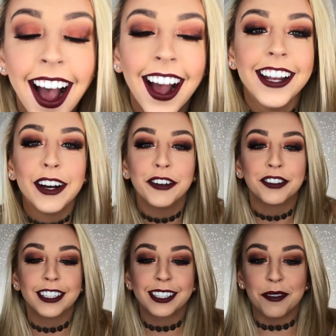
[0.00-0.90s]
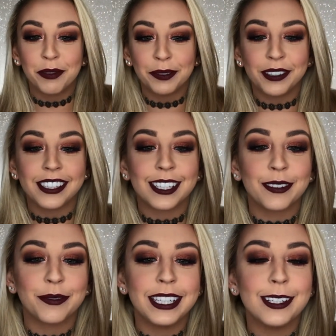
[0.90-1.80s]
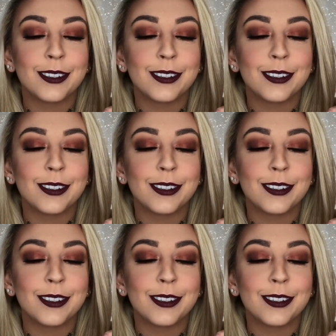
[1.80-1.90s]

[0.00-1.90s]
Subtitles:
I know for some people this would be